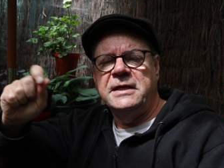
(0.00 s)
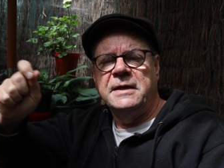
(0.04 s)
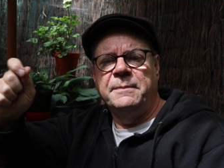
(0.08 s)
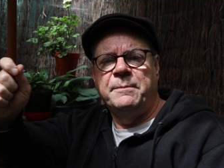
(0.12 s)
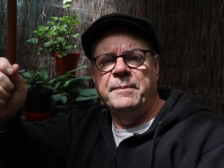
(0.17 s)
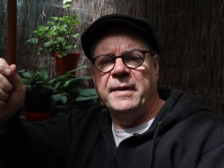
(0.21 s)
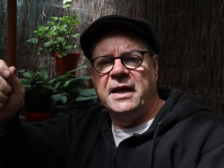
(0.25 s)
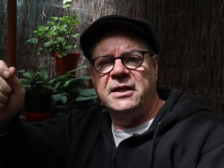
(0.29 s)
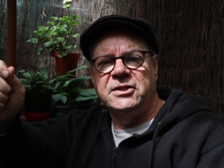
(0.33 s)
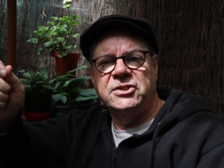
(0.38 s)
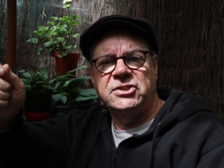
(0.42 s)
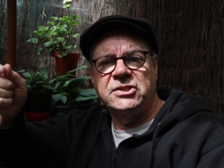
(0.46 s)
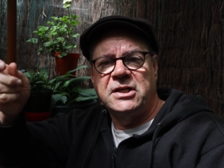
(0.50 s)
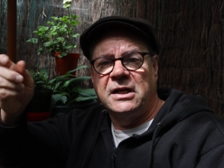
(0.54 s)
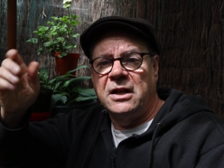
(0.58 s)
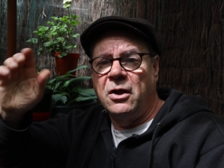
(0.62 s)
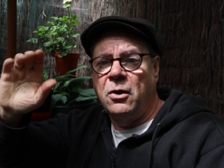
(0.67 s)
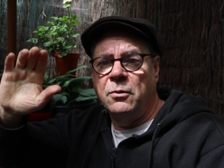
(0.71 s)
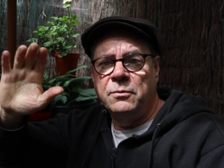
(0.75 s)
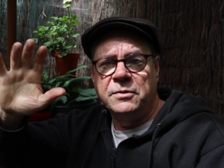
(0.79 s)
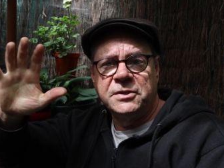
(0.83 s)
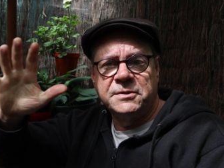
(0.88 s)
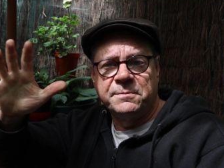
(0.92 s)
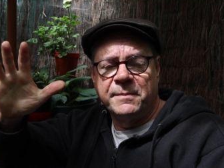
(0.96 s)
your pencil. I
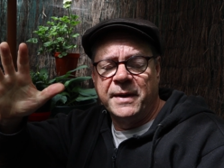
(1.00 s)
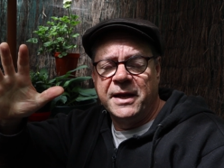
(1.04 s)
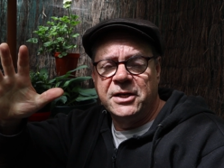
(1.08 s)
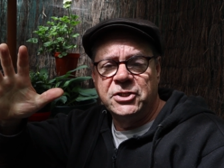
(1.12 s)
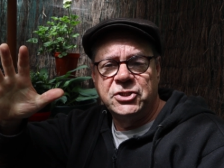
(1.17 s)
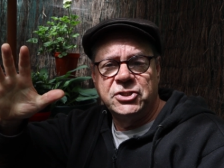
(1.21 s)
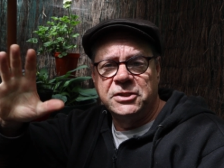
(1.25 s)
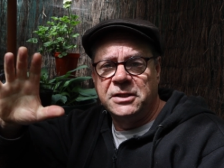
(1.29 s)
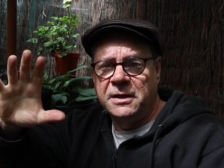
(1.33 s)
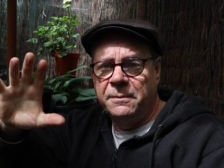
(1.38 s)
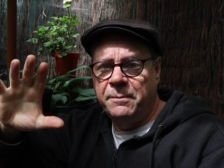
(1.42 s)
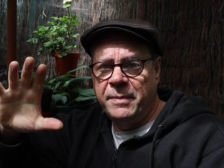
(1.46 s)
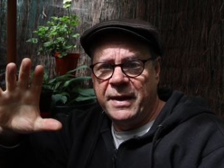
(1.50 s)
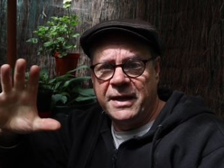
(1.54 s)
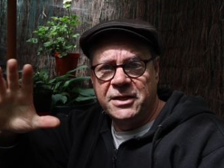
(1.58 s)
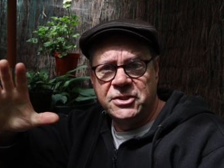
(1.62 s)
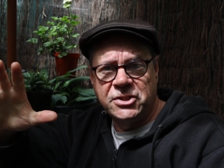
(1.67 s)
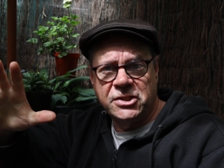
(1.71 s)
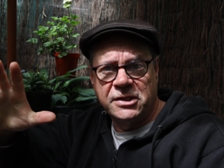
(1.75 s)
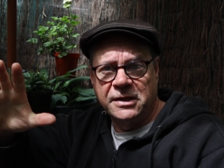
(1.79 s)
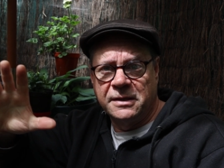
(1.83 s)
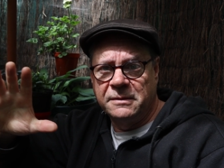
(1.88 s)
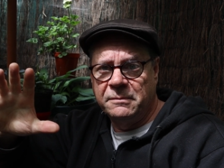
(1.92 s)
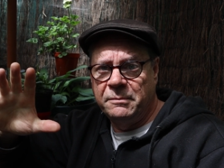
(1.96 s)
always mention the
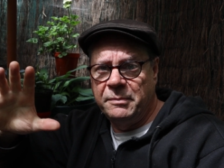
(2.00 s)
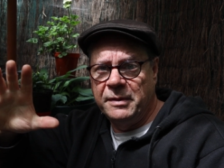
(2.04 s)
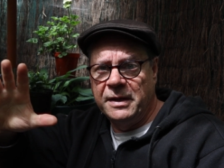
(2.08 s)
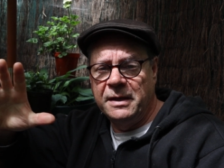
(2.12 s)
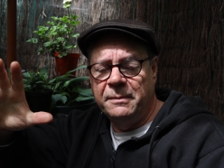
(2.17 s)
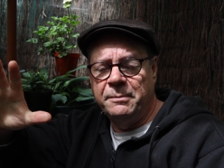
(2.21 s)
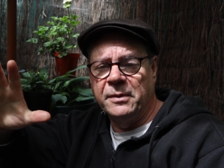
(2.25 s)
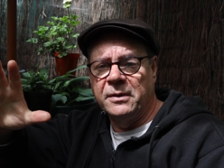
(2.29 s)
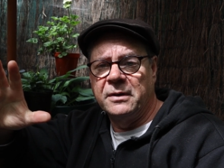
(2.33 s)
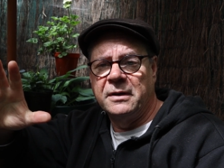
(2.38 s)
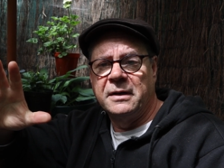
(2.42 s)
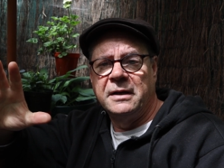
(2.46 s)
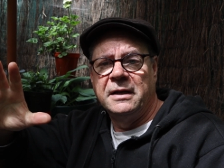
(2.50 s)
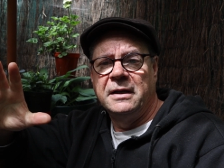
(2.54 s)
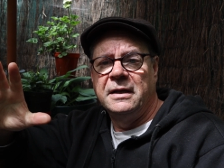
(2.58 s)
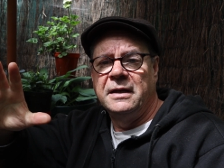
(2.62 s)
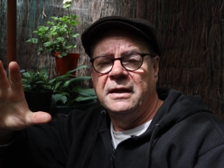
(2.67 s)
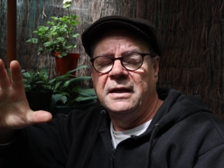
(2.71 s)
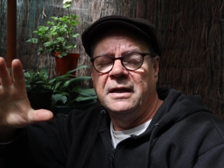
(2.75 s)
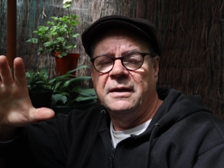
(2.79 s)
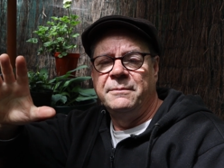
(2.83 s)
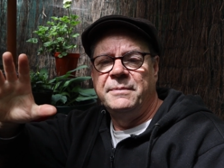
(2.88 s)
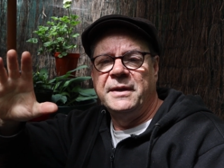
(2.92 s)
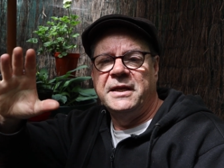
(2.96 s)
pencil and paper
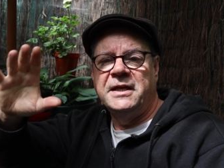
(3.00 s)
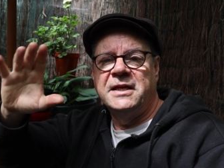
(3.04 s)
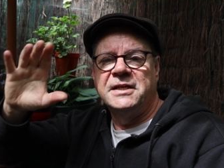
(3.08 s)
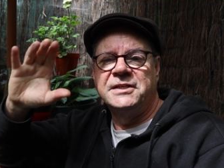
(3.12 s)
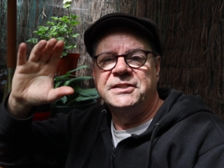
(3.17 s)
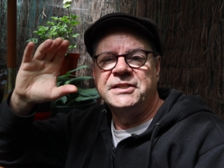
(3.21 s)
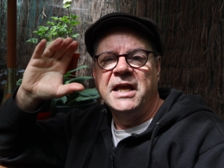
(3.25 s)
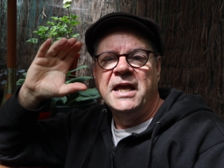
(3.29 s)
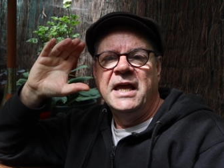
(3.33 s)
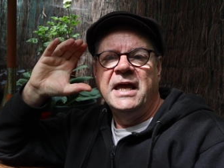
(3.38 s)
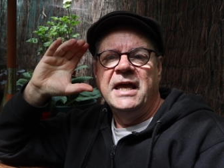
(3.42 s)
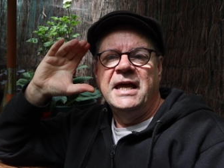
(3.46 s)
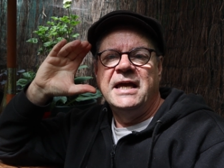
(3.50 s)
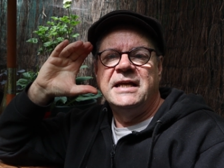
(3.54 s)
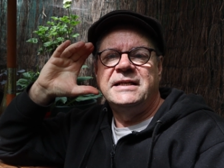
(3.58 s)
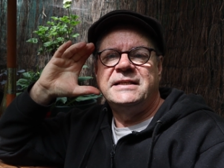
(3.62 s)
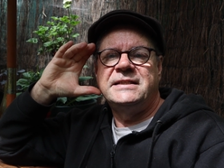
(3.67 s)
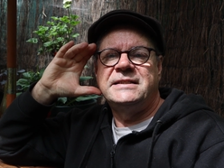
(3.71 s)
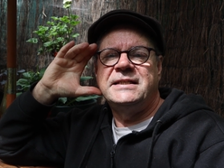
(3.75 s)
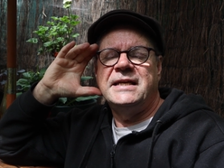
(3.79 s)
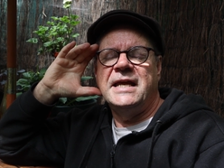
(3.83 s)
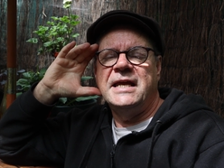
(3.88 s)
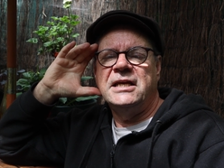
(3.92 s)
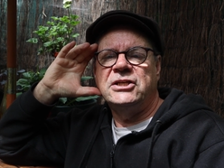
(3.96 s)
because
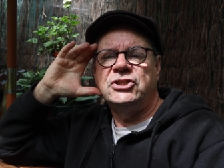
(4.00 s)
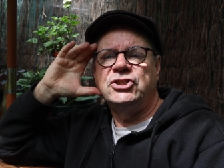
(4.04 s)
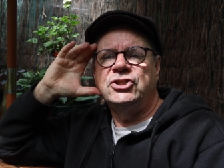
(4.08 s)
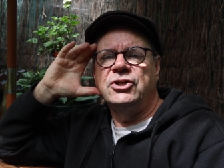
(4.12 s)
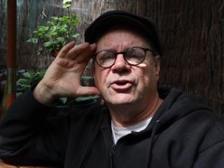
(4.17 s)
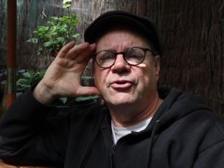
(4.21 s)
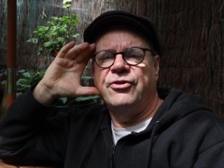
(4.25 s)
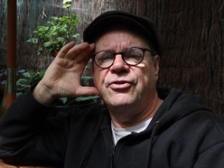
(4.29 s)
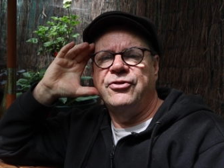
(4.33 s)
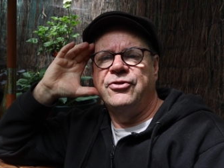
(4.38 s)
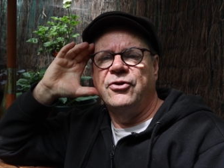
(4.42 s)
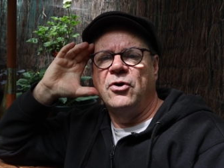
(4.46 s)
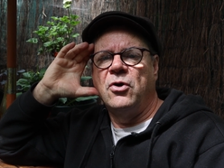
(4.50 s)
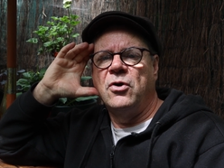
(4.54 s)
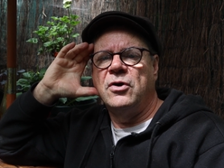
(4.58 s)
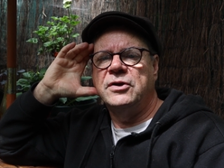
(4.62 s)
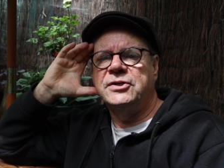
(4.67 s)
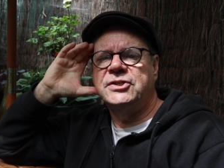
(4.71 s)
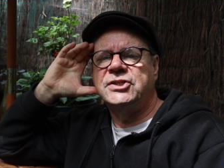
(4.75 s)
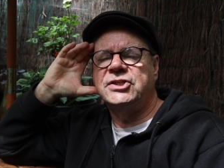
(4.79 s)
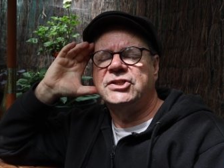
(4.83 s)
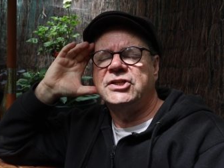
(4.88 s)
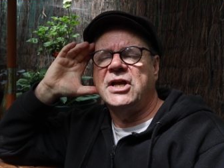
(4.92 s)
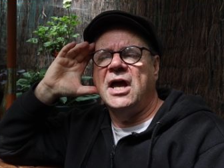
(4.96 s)
it takes your
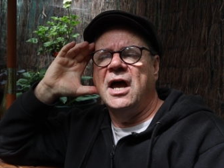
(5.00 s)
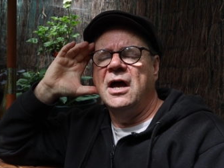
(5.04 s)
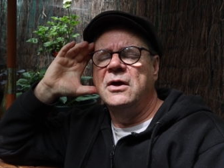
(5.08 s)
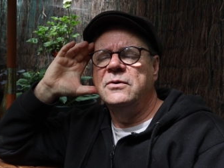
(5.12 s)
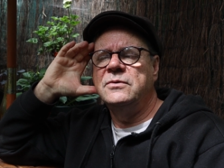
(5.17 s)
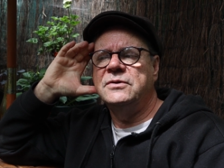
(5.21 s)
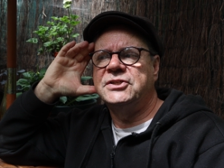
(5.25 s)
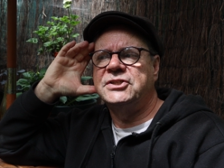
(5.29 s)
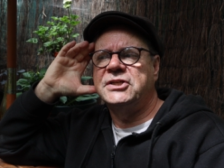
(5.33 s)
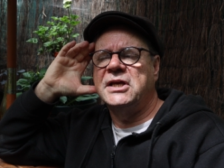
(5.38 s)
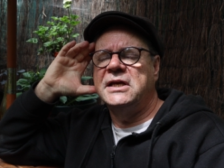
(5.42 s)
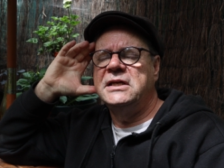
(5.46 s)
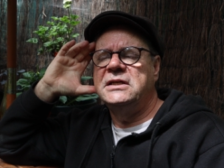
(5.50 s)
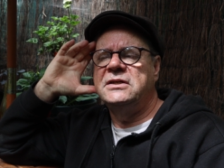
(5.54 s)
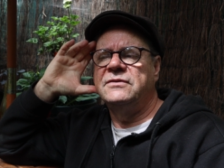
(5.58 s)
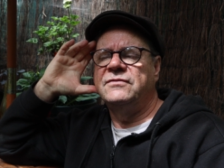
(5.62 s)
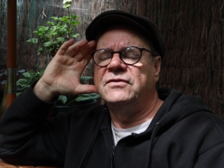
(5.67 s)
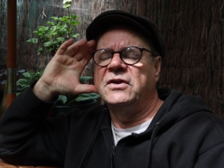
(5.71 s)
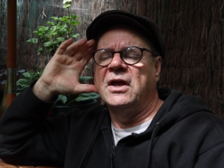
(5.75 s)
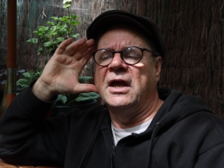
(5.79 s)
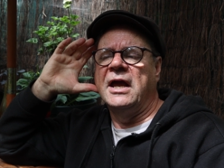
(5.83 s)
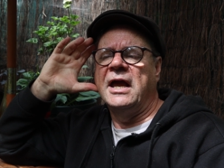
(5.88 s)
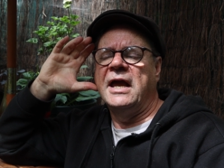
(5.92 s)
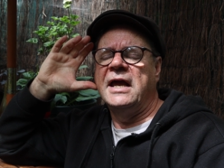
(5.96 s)
thoughts outside of
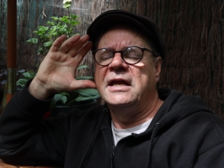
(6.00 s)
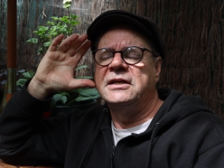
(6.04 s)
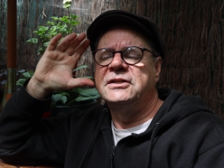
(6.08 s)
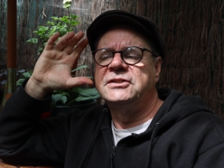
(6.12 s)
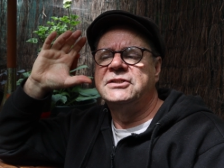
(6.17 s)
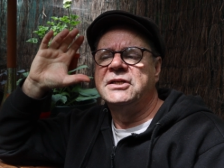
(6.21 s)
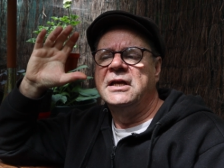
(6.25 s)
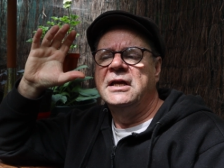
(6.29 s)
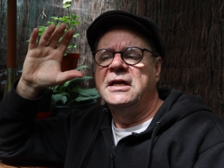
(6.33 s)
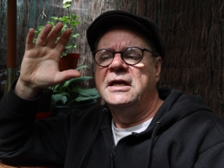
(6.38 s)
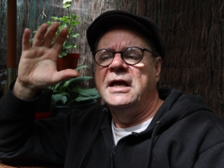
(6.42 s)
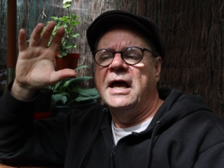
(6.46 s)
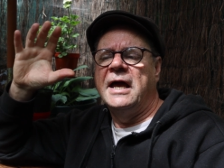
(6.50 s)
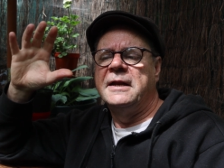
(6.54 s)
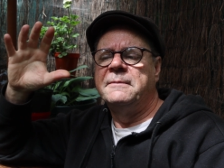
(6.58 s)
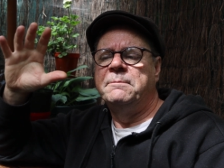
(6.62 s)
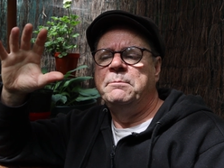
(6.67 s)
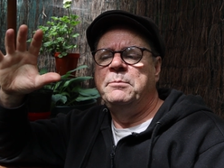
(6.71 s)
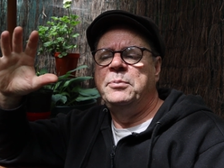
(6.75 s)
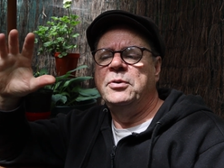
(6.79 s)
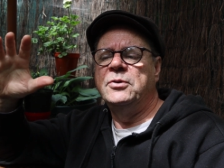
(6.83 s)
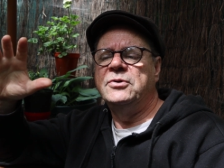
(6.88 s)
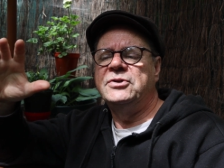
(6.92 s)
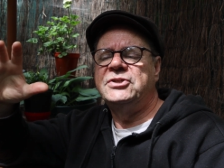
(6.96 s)
your head
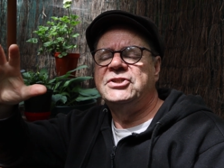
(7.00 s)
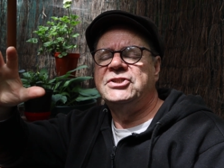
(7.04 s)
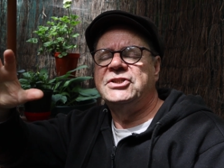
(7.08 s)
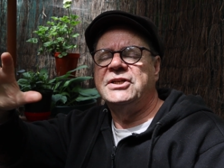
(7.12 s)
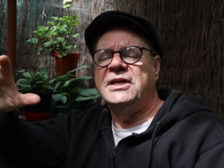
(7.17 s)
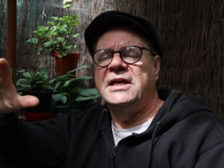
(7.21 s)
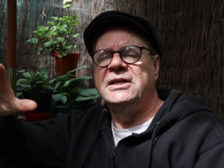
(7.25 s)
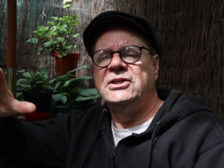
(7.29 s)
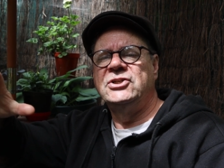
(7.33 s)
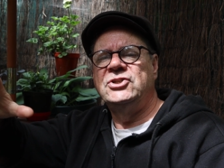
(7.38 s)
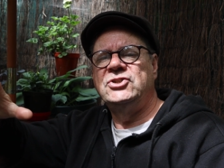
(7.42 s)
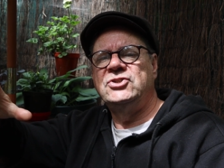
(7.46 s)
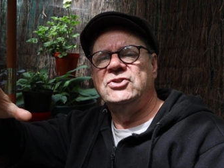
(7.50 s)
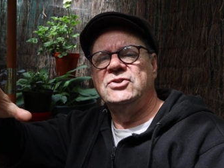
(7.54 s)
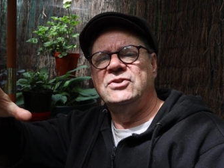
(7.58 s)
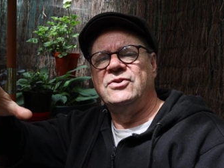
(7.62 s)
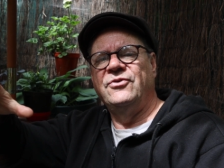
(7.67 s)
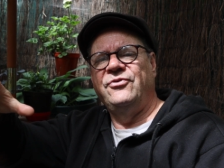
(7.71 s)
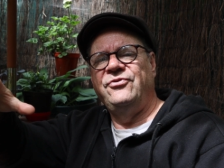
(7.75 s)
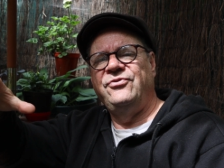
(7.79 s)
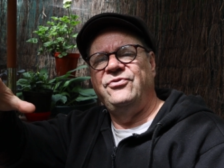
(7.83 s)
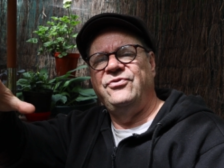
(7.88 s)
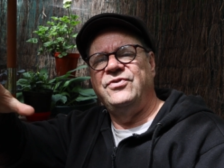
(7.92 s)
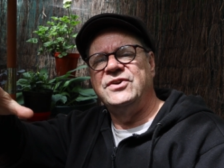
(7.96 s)
and puts it into
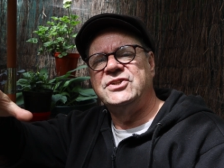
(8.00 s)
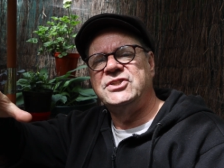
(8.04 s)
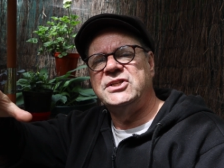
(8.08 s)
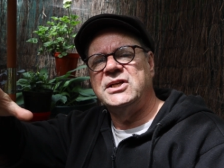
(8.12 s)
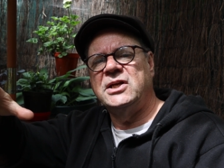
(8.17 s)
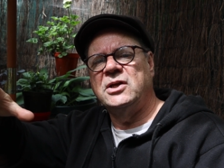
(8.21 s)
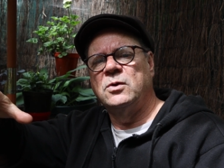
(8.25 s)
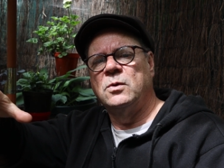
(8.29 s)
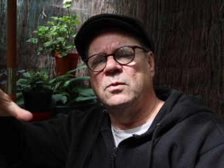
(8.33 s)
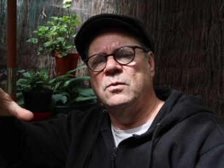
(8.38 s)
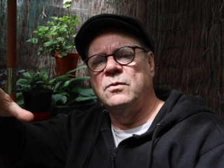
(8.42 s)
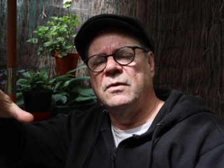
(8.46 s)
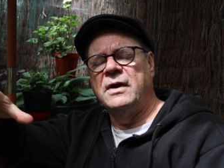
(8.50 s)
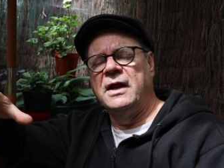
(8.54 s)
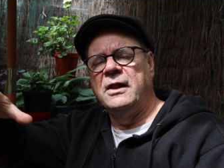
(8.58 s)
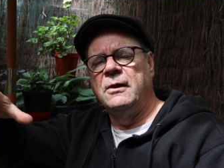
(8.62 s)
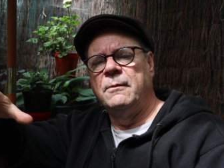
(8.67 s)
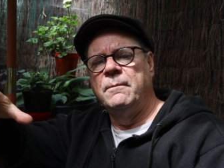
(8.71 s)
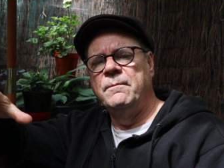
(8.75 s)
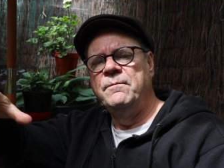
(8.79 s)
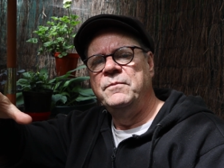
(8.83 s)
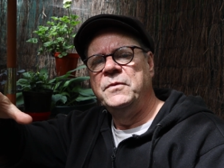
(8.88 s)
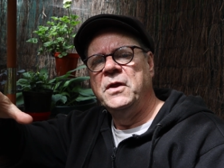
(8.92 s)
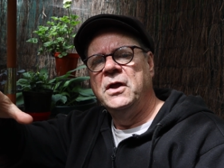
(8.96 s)
the physical
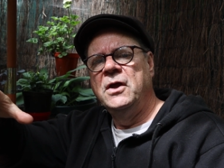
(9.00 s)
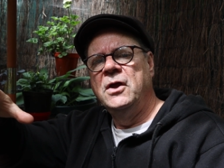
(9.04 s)
realm,